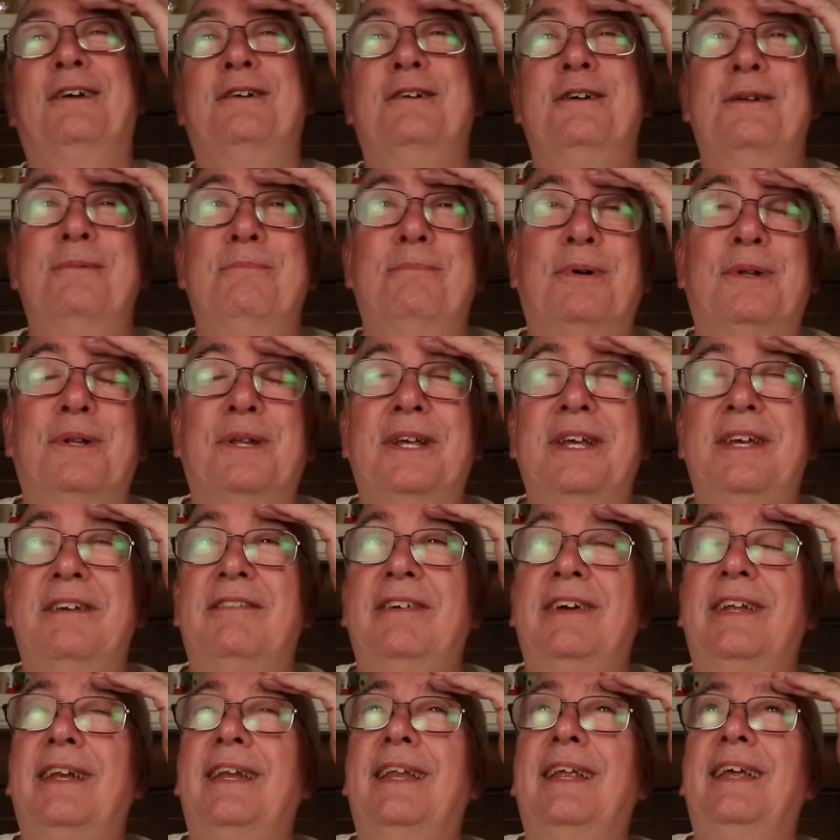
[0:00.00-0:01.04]
couldn't
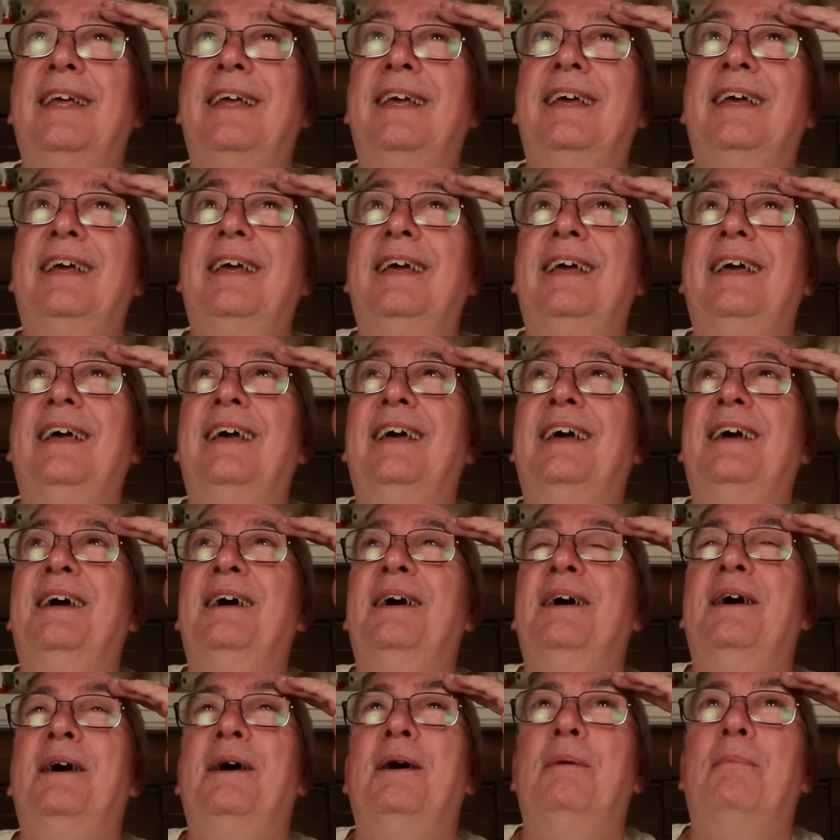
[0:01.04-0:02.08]
believe it.
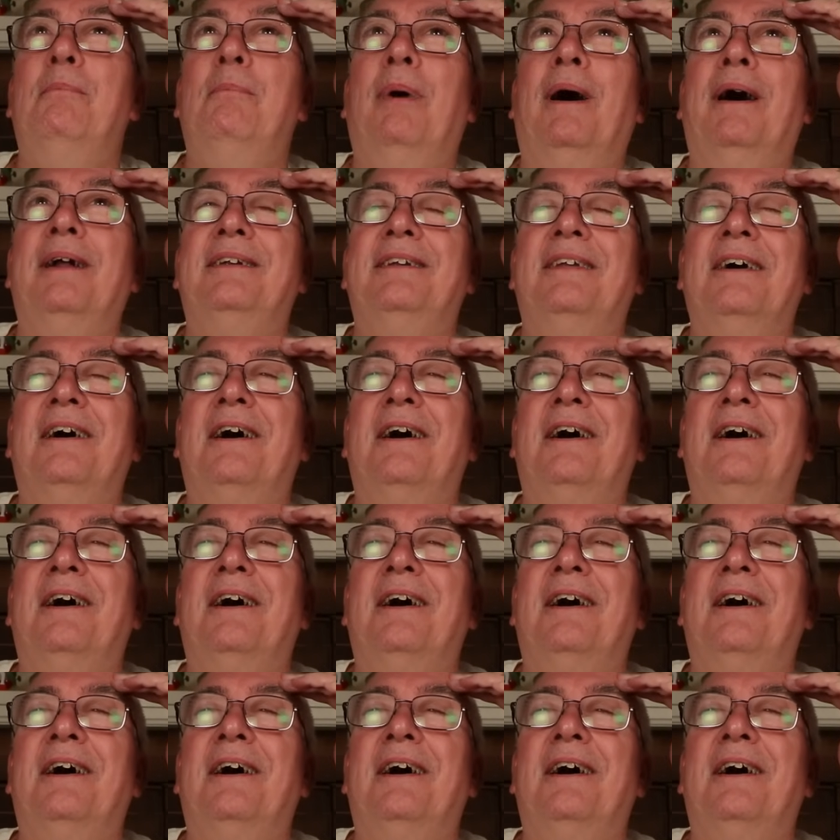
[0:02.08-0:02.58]
But